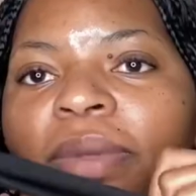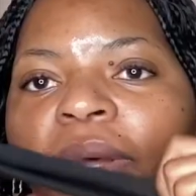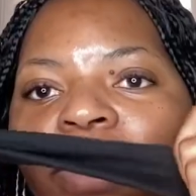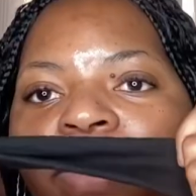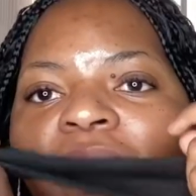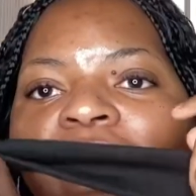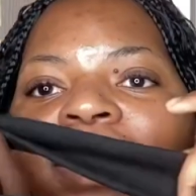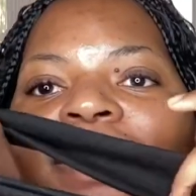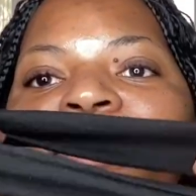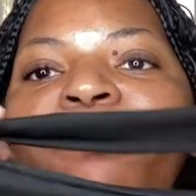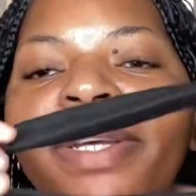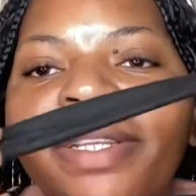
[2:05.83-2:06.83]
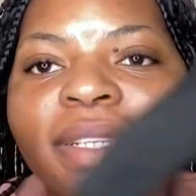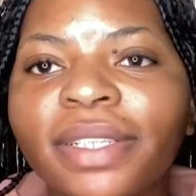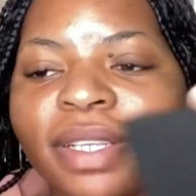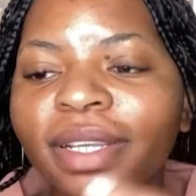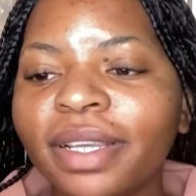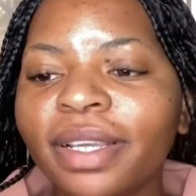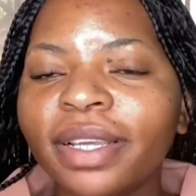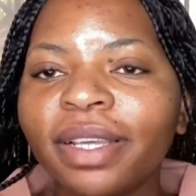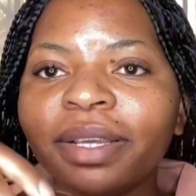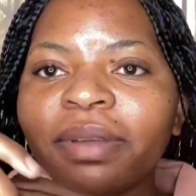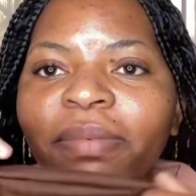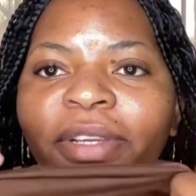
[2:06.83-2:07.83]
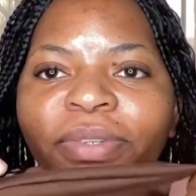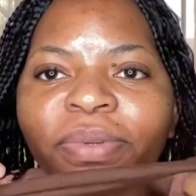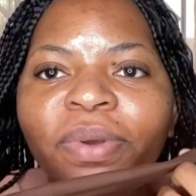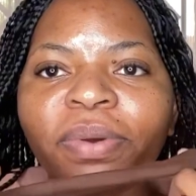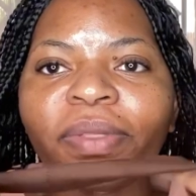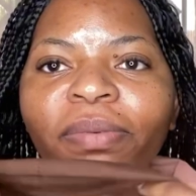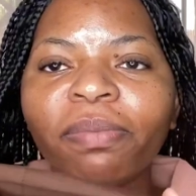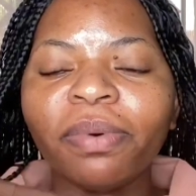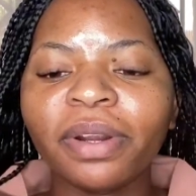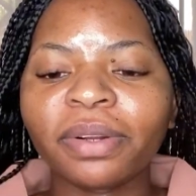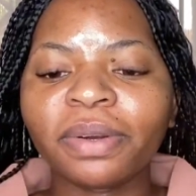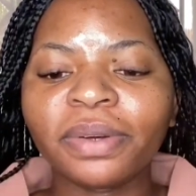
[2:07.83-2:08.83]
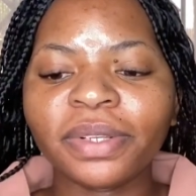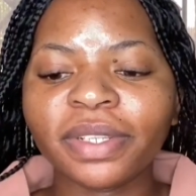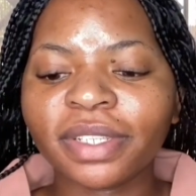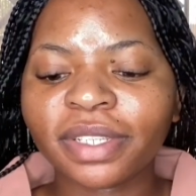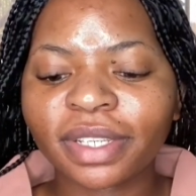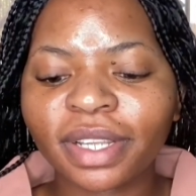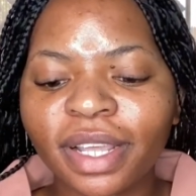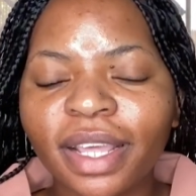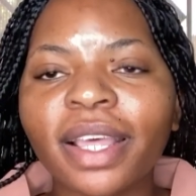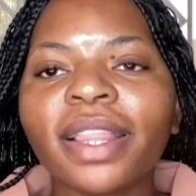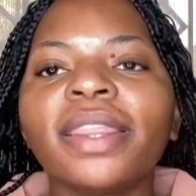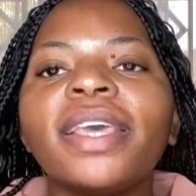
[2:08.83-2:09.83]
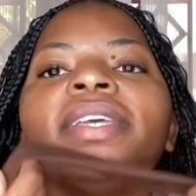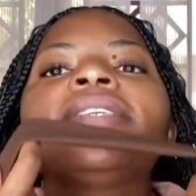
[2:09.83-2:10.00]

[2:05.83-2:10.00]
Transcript: How cute are these bands? Maybe I should go with brown, because the